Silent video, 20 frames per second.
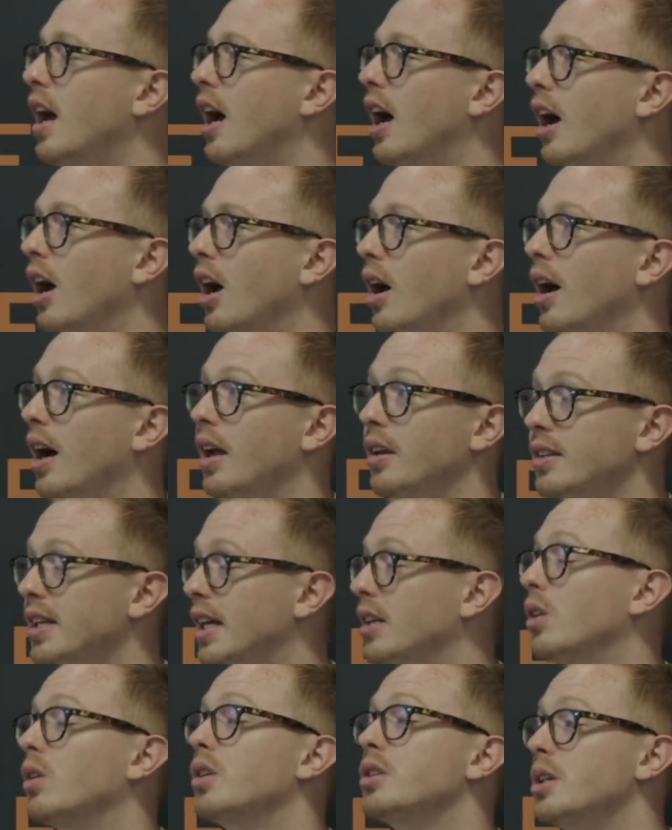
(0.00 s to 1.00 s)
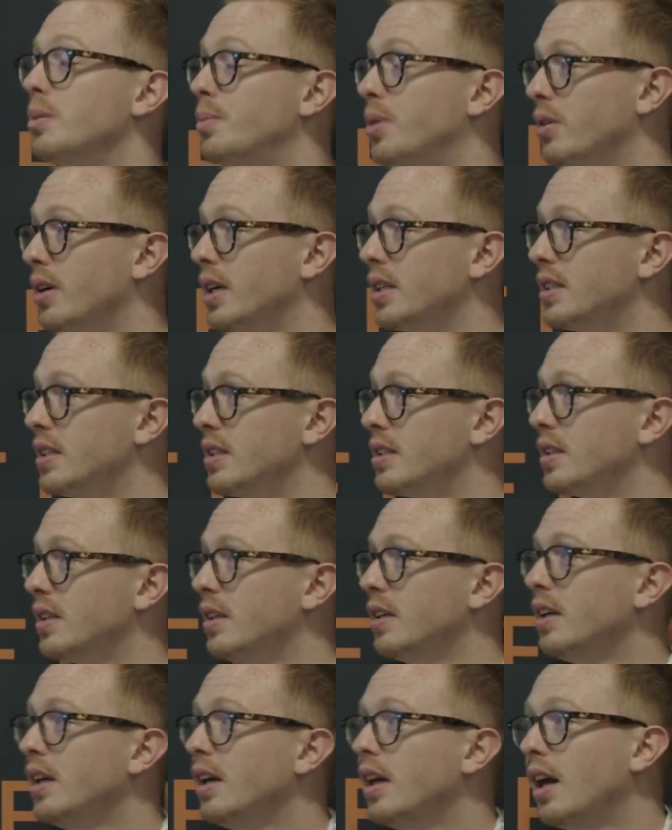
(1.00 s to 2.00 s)
uh, and technology progresses.
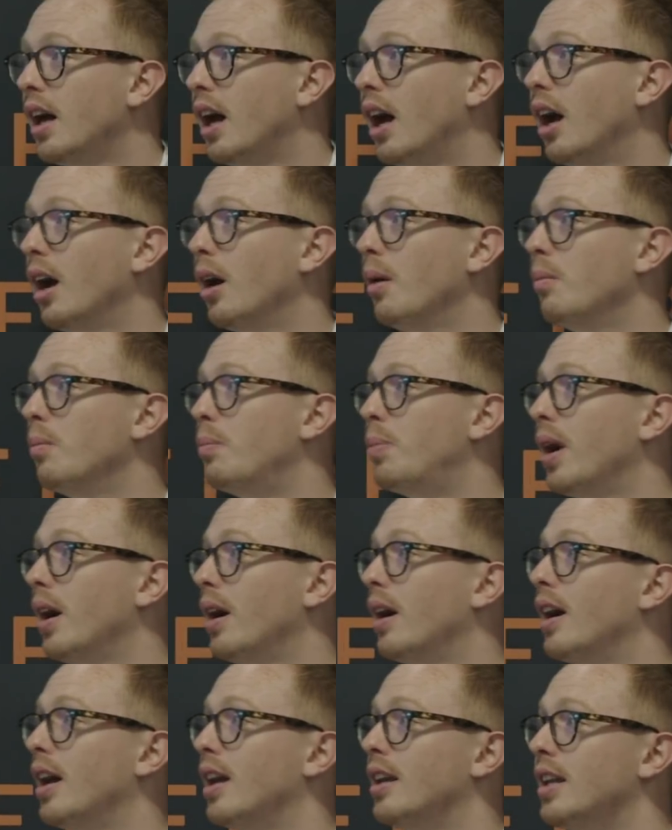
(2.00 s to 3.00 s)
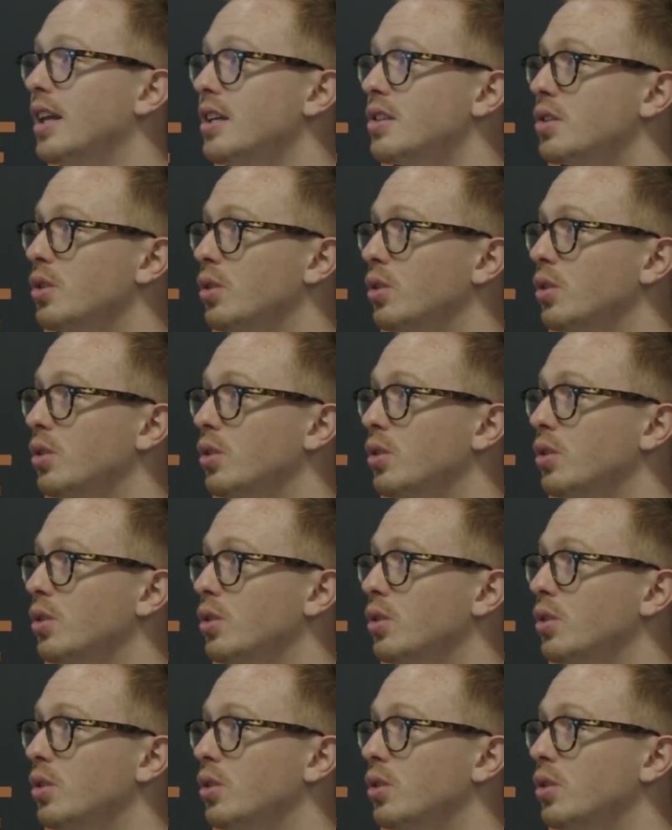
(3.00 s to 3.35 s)
Um, but unless